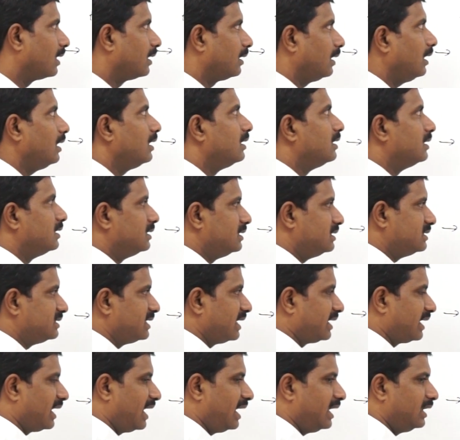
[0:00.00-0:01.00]
Okay, this
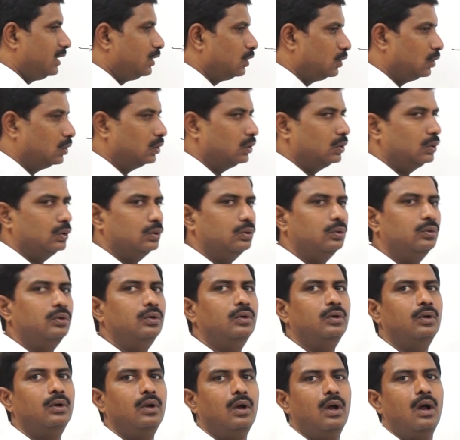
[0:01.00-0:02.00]
is a kind of
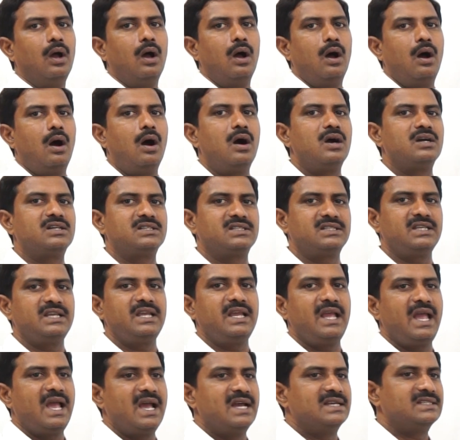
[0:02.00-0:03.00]

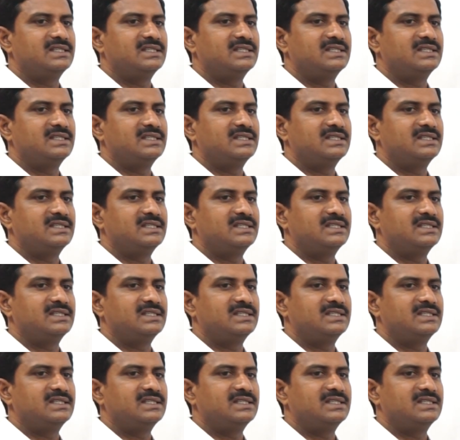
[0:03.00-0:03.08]
oxy